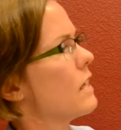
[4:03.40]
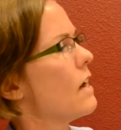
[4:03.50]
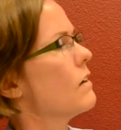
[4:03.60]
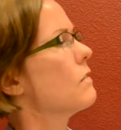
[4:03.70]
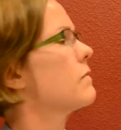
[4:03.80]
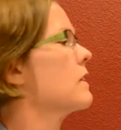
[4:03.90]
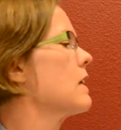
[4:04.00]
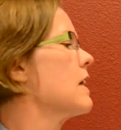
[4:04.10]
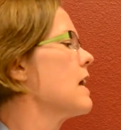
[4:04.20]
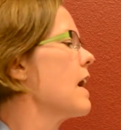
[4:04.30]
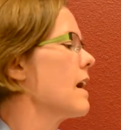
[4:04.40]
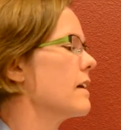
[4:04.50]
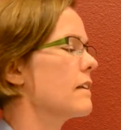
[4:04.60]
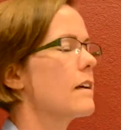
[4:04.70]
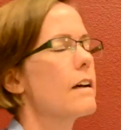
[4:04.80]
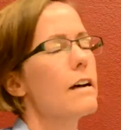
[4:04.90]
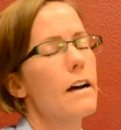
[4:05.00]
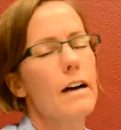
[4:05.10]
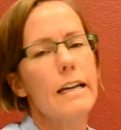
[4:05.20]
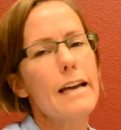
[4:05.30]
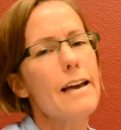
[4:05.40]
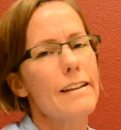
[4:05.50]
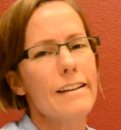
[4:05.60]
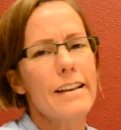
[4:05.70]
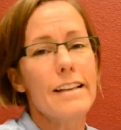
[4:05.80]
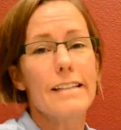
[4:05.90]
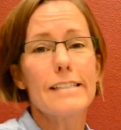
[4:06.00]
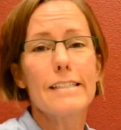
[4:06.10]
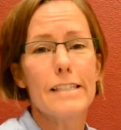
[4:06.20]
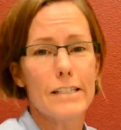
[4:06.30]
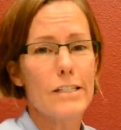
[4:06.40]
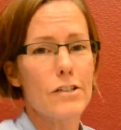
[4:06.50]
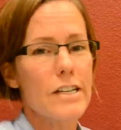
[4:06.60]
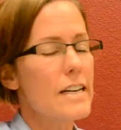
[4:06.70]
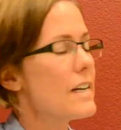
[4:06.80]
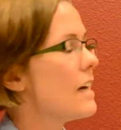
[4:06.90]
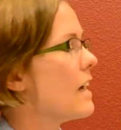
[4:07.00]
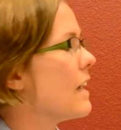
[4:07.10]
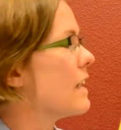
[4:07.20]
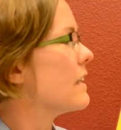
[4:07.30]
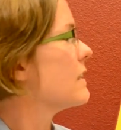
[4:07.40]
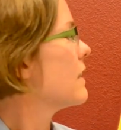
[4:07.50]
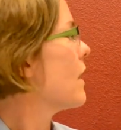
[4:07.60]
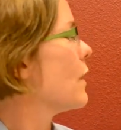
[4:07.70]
style. And again, this is history and